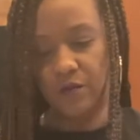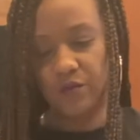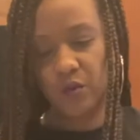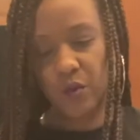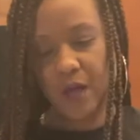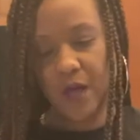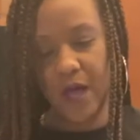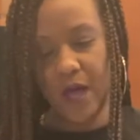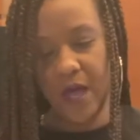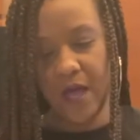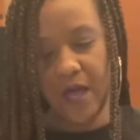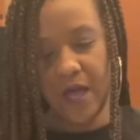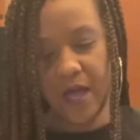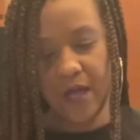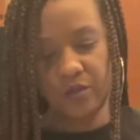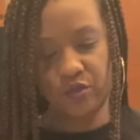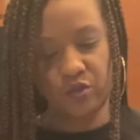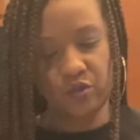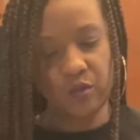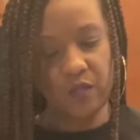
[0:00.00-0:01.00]
So I
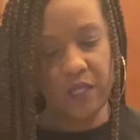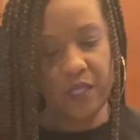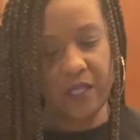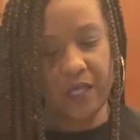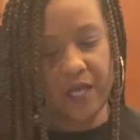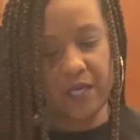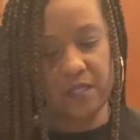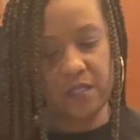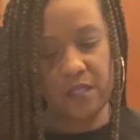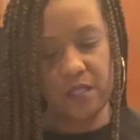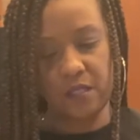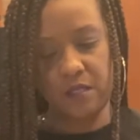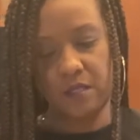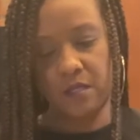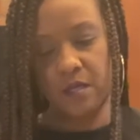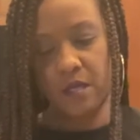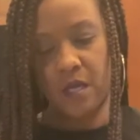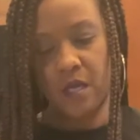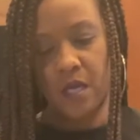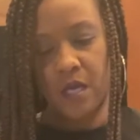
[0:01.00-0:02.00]
actually like to
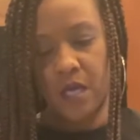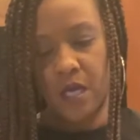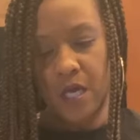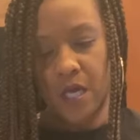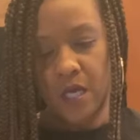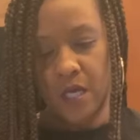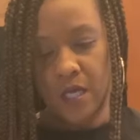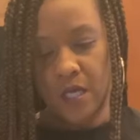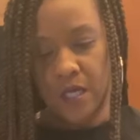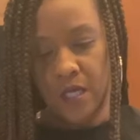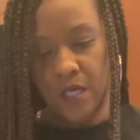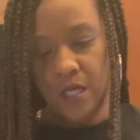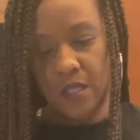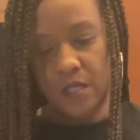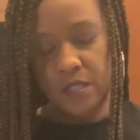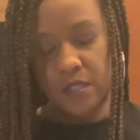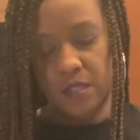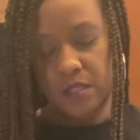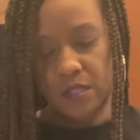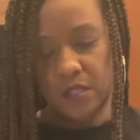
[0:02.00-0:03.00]

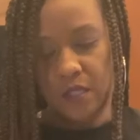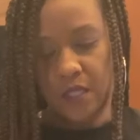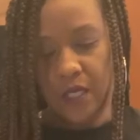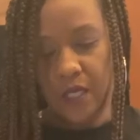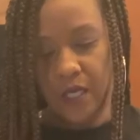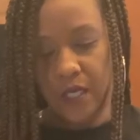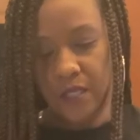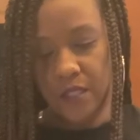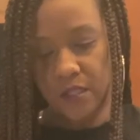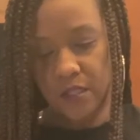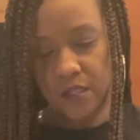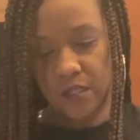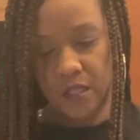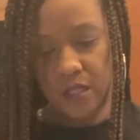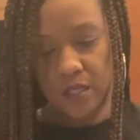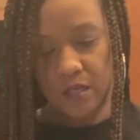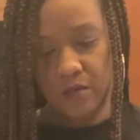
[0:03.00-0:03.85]
slice